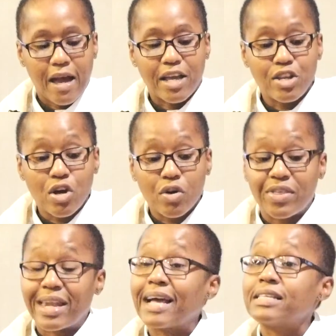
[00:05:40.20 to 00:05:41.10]
I know
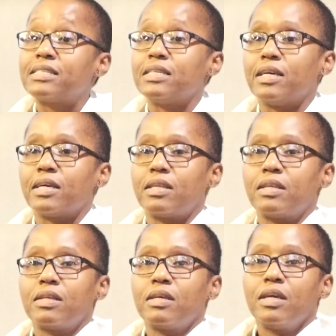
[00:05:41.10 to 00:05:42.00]
that I see it
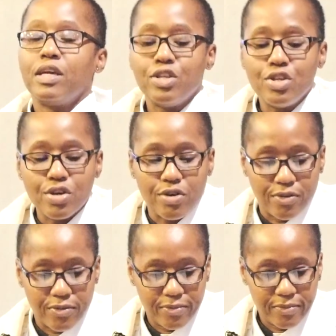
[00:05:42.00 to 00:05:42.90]
in you.